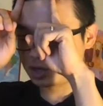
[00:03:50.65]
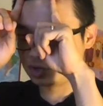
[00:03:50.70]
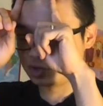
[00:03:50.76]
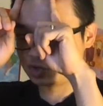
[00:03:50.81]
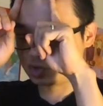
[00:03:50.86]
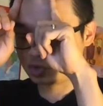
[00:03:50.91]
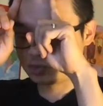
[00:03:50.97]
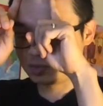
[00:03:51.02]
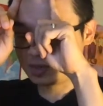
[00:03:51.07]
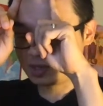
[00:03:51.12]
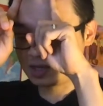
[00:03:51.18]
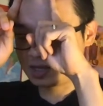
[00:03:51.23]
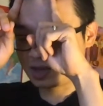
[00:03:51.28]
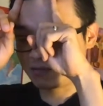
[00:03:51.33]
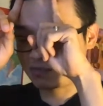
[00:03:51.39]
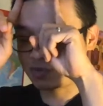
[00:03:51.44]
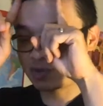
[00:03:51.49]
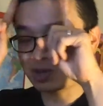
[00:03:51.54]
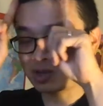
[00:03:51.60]
GB,
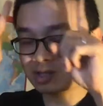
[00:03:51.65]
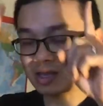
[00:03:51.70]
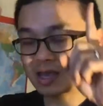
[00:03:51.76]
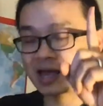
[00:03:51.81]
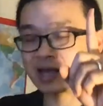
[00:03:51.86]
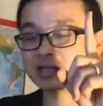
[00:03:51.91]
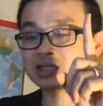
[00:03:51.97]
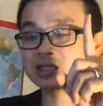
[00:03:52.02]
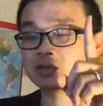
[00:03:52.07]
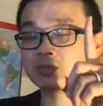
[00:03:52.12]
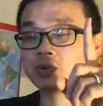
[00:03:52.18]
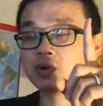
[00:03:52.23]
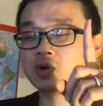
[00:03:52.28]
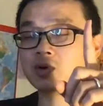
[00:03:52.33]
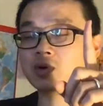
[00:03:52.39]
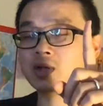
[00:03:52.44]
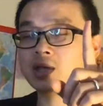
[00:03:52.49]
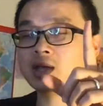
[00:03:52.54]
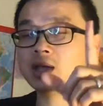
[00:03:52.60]
if you get the ulcer
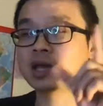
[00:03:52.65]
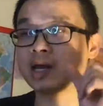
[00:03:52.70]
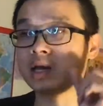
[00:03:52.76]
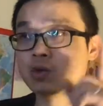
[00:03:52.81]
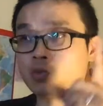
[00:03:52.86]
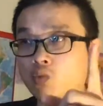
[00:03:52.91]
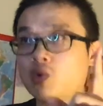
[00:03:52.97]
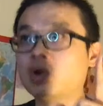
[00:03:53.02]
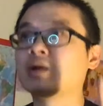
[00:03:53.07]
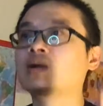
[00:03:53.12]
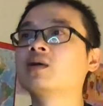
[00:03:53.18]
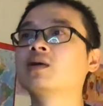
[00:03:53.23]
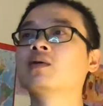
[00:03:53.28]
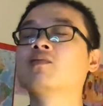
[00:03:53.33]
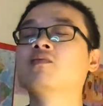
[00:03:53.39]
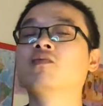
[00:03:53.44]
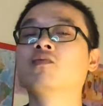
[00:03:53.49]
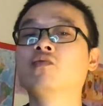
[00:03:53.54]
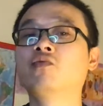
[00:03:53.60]
point, and it work
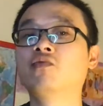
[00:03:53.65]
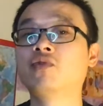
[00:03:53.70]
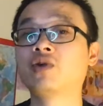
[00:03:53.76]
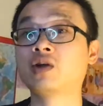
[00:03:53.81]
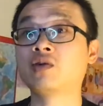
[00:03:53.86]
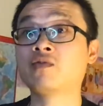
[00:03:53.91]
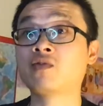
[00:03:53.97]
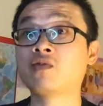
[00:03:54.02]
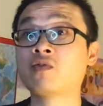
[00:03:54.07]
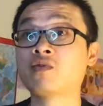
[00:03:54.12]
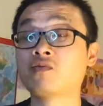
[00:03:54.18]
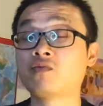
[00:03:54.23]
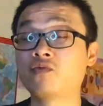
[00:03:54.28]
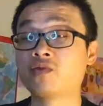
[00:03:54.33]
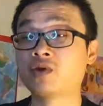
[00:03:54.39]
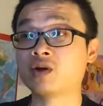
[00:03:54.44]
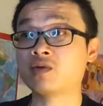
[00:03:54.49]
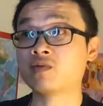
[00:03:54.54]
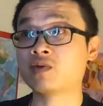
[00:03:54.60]

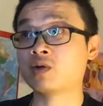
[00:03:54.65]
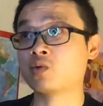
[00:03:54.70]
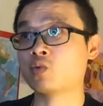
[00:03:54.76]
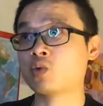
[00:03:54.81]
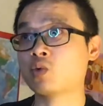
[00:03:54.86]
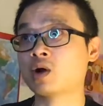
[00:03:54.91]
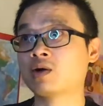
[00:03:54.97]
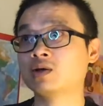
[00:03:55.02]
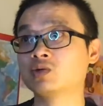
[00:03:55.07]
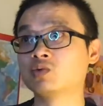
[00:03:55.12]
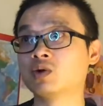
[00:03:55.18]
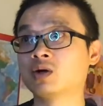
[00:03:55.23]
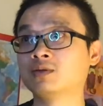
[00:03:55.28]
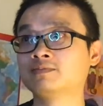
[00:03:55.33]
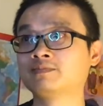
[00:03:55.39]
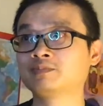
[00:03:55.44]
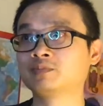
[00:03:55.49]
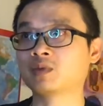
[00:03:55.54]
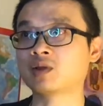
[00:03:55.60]
very well as well.
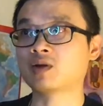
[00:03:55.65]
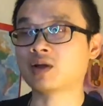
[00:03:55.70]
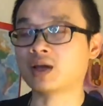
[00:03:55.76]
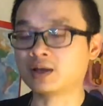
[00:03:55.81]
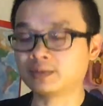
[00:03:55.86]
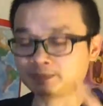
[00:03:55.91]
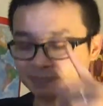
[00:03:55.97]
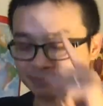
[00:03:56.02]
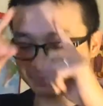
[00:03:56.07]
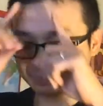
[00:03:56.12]
Okay.